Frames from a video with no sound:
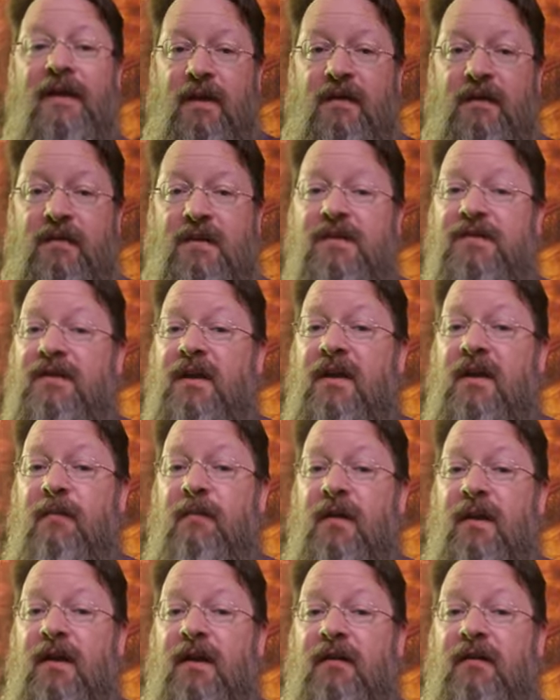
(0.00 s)
This
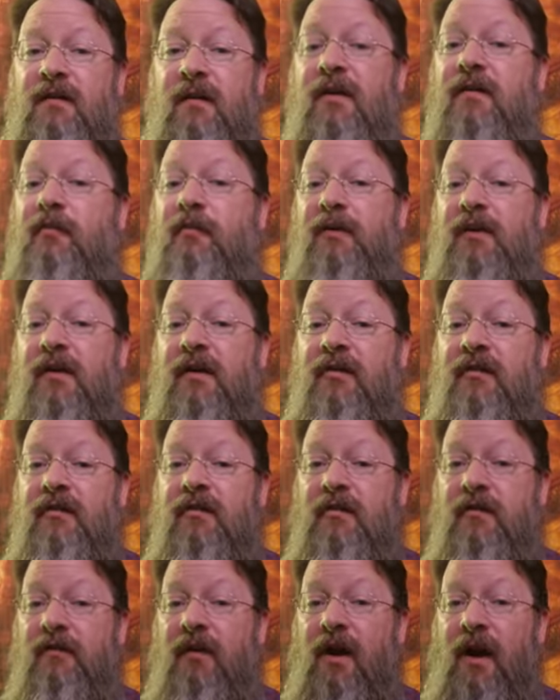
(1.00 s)
campaign takes place
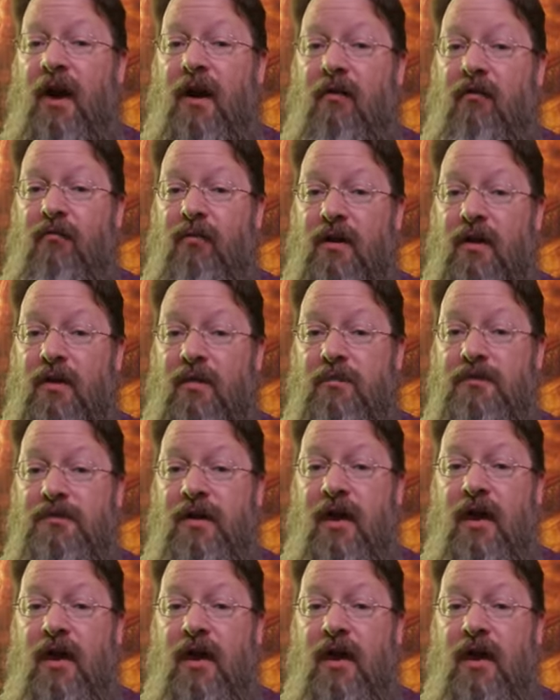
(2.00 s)
in the Forgotten Realms,